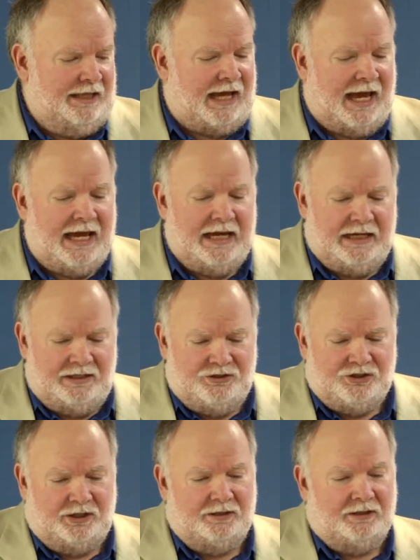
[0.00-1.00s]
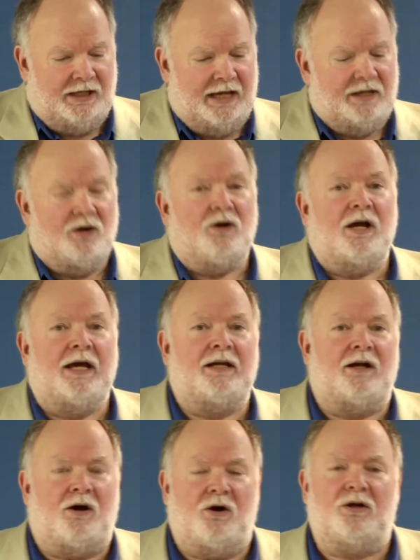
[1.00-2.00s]
The Age had an,
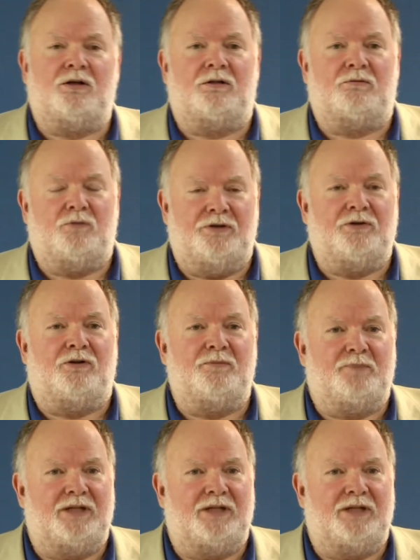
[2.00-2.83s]
had an article with her in